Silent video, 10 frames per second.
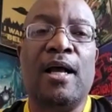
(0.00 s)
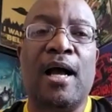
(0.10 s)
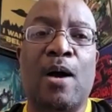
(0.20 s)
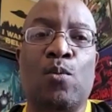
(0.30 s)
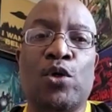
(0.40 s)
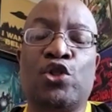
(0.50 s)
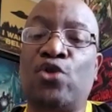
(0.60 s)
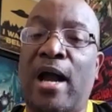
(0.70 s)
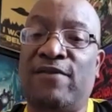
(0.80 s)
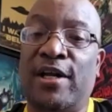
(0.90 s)
was
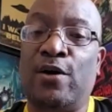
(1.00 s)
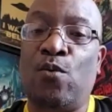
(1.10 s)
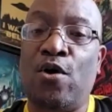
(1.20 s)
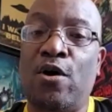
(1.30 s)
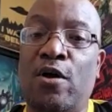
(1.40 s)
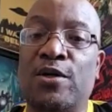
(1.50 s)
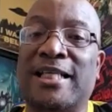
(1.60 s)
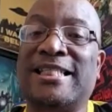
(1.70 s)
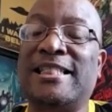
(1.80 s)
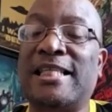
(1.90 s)
traveling the world
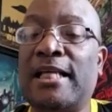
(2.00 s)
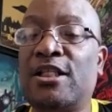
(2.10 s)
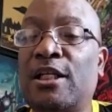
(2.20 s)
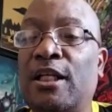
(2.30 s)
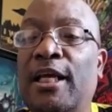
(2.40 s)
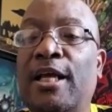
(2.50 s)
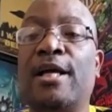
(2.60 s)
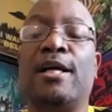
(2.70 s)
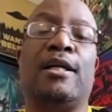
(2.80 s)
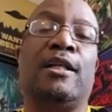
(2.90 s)
essentially
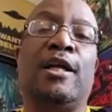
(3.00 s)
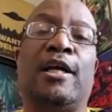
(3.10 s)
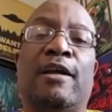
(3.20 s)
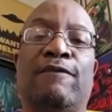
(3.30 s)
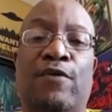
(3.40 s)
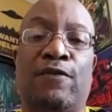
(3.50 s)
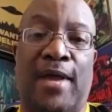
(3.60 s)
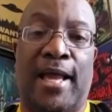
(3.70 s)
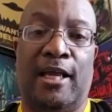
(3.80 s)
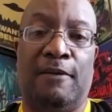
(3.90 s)
looking for
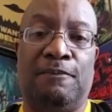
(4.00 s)
fame.